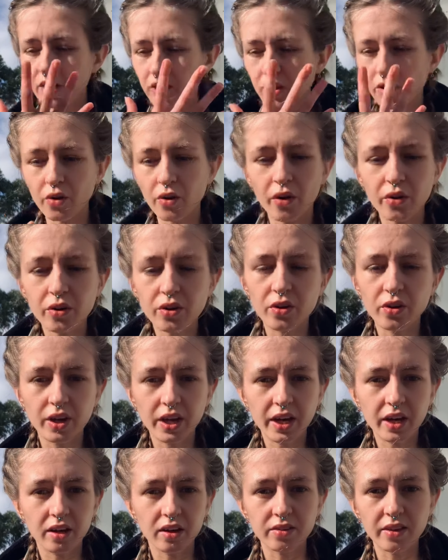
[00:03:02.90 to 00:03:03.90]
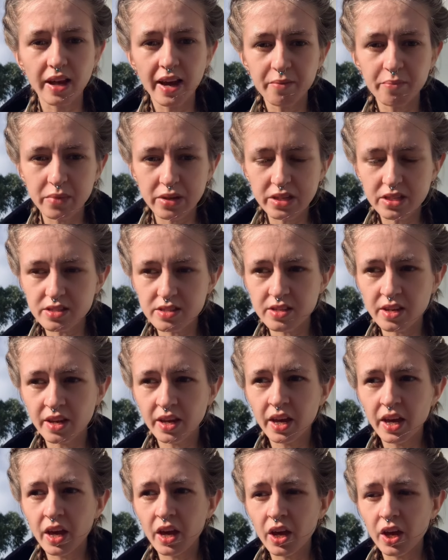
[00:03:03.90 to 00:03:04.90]
your own unique alignments
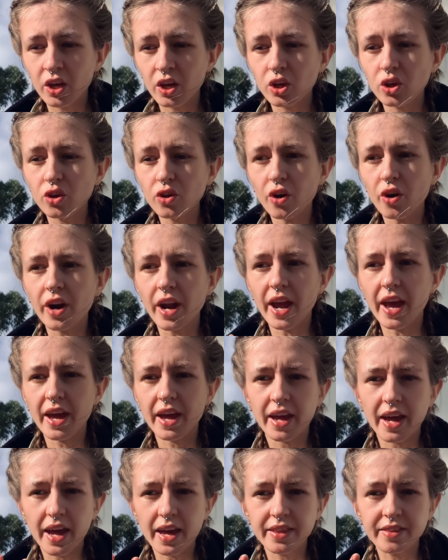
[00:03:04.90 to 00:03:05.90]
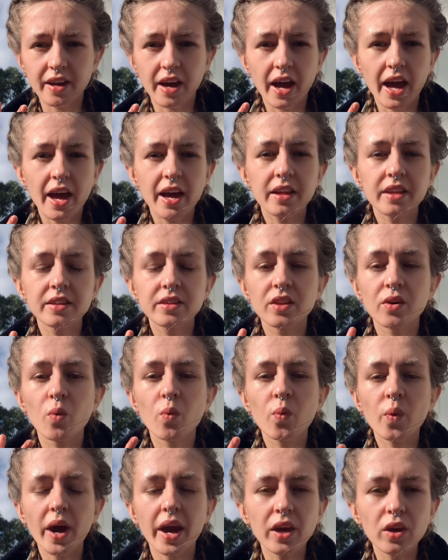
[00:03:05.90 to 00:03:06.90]
your the the
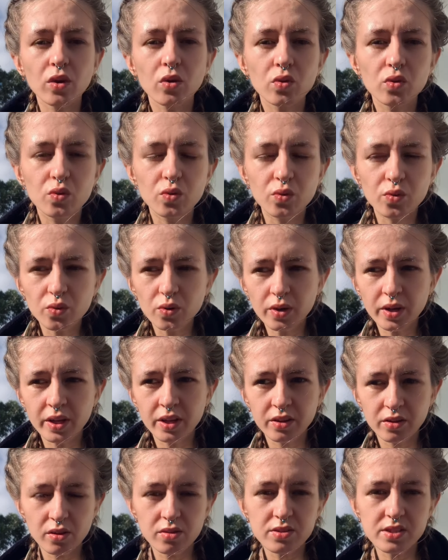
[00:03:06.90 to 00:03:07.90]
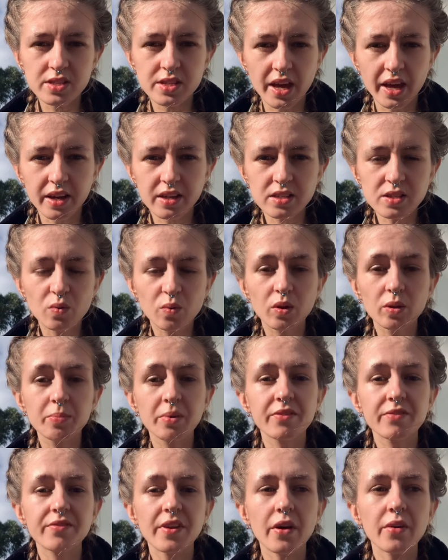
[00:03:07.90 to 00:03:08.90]
way you do those things will
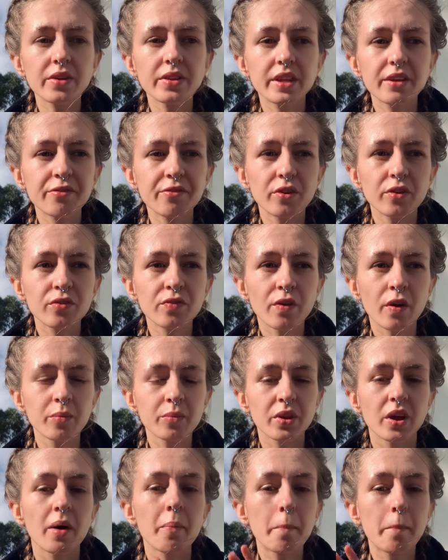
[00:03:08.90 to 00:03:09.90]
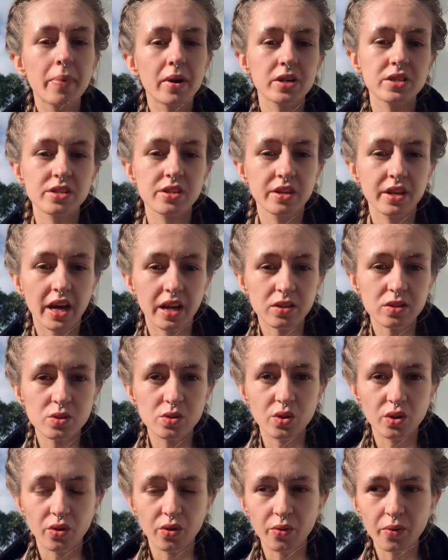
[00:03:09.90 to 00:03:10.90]
be very different from the person next
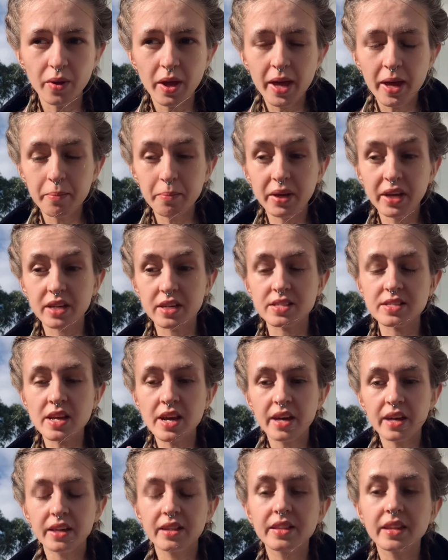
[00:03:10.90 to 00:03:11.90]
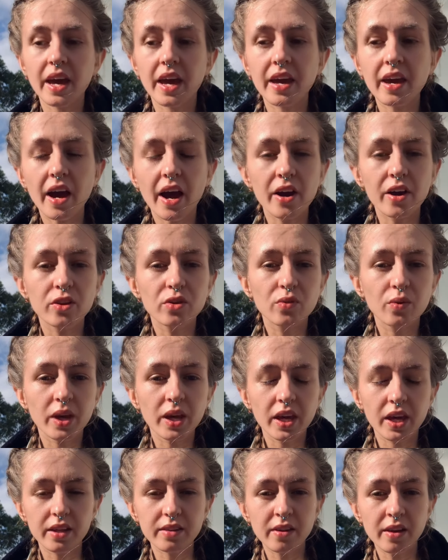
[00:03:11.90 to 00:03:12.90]
to you because they are
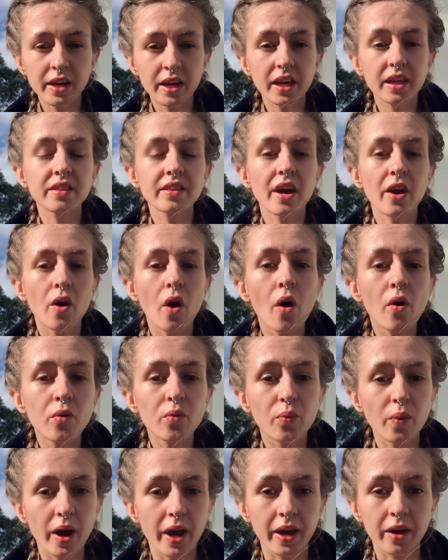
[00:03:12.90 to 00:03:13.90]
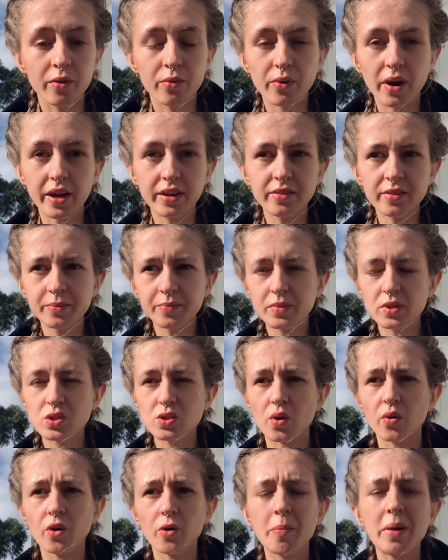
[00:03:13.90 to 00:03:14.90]
doing it in their own way right
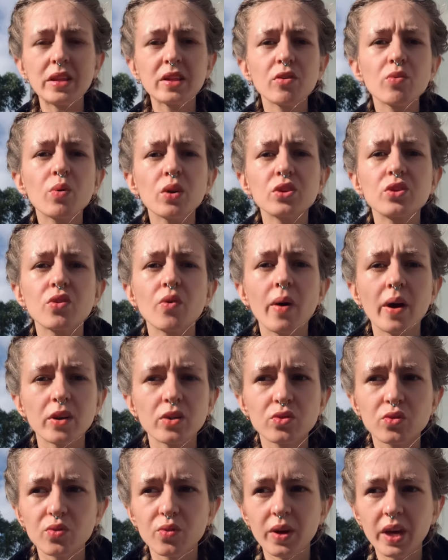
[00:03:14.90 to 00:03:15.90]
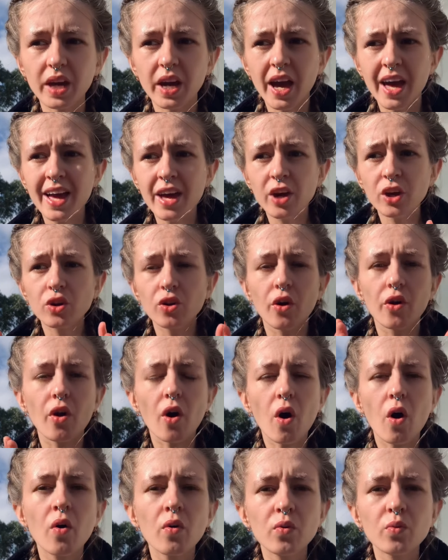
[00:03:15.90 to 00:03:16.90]
so no matter what you are doing your
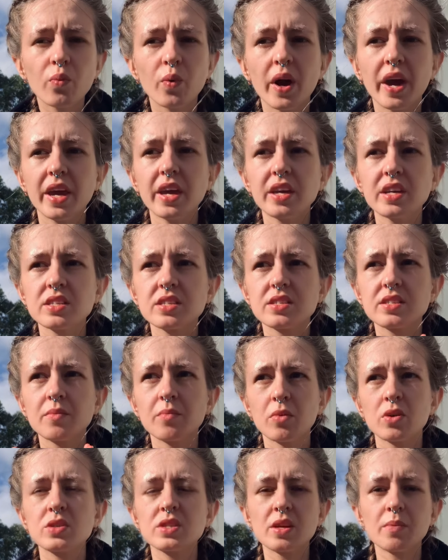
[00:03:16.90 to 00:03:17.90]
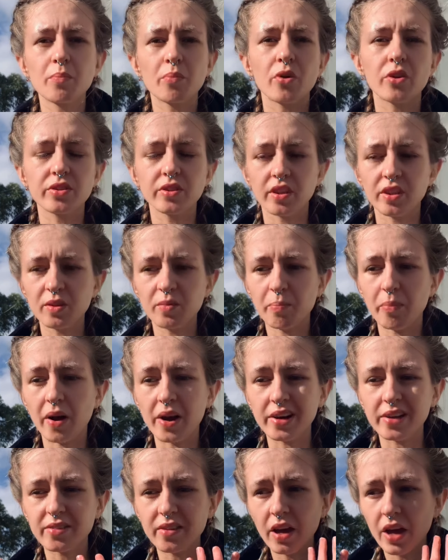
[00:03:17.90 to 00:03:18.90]
own way is the most important
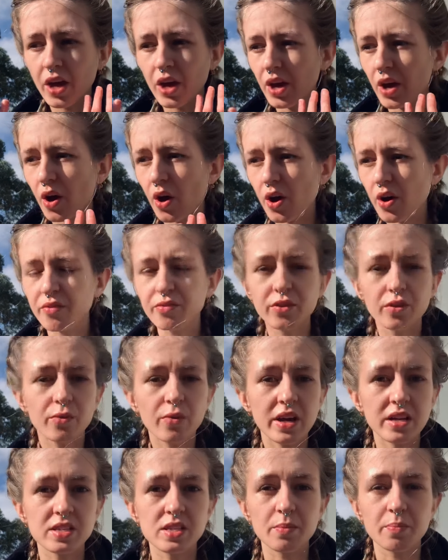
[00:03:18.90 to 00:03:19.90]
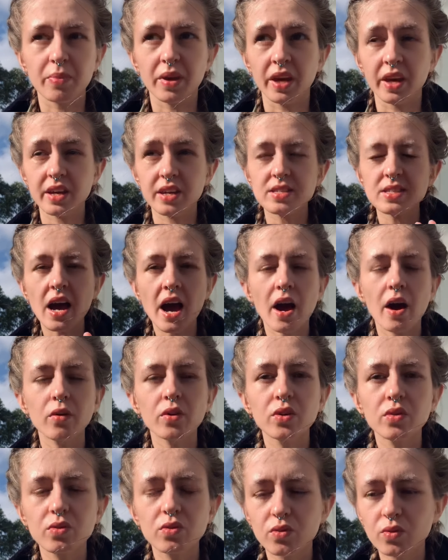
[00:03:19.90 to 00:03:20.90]
part of the recipe it's how
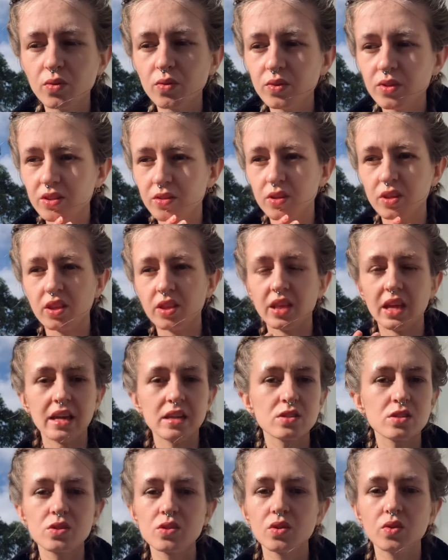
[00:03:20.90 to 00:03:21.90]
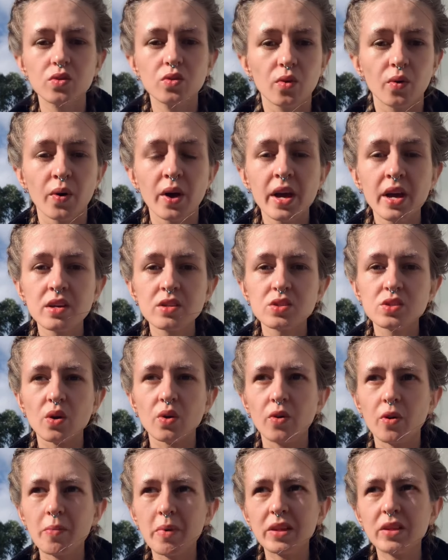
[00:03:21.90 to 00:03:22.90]
you do the things you do
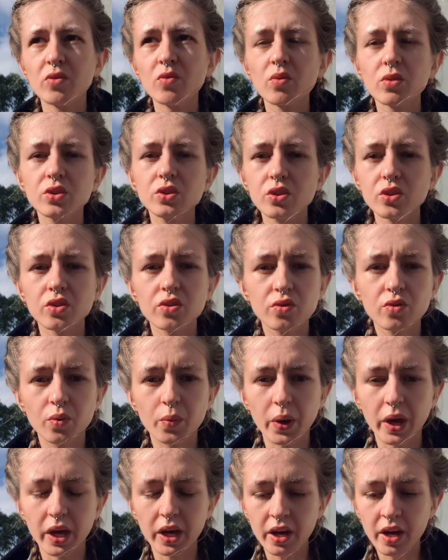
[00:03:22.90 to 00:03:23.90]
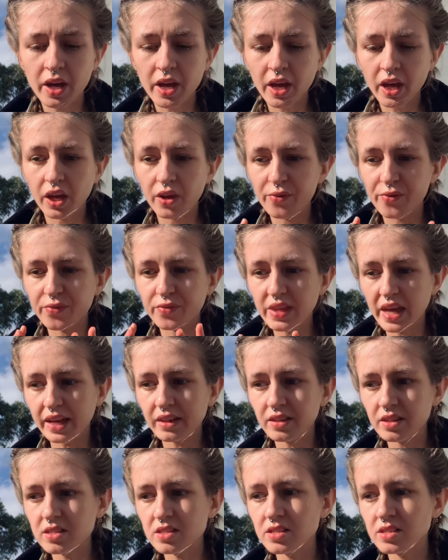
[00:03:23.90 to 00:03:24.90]
so no matter what you're doing if
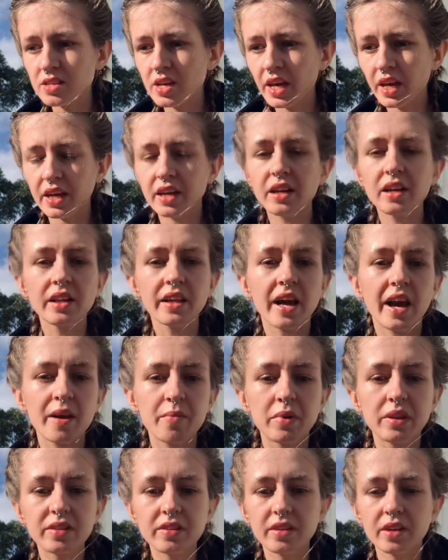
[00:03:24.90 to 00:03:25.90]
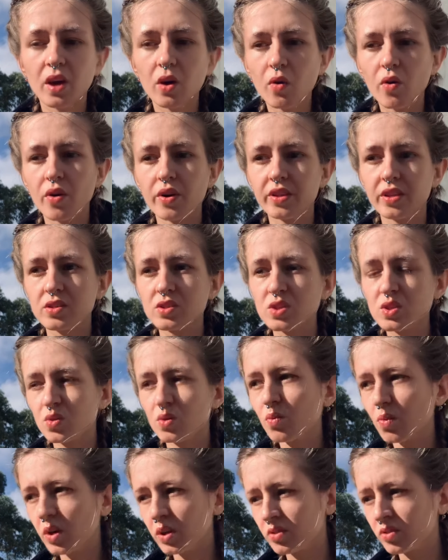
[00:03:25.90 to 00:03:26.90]
that is in alignment in accordance
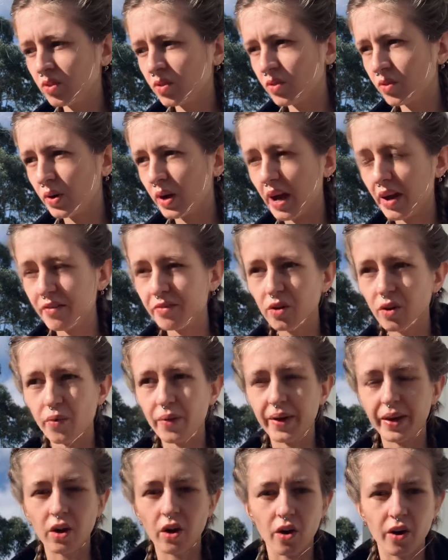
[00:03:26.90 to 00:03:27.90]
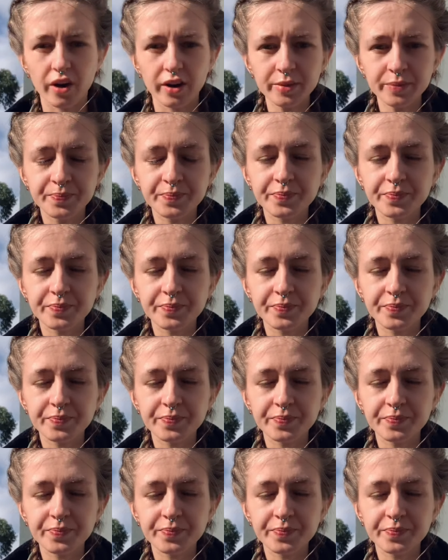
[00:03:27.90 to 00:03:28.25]
to what you have going on